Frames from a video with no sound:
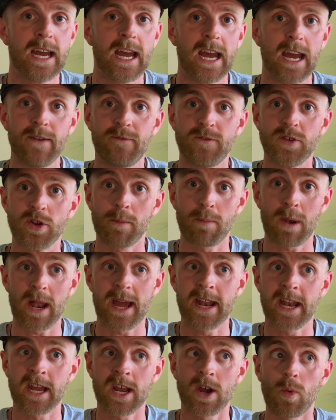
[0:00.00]
If you're
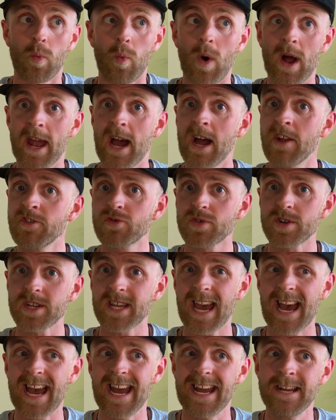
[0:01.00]
planning a
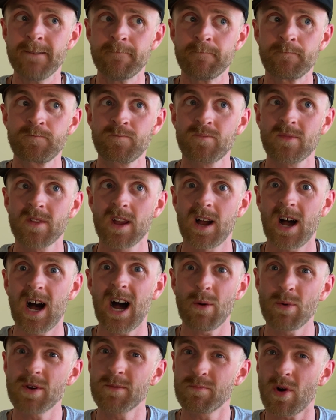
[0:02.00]
100k,
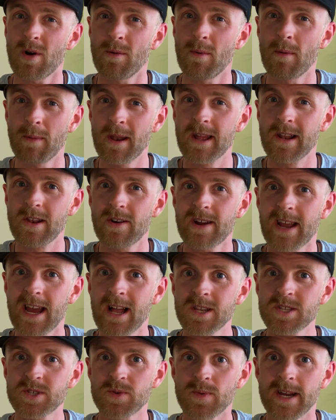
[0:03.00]
I would probably look
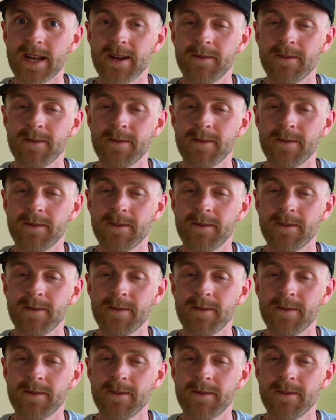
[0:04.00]
elsewhere.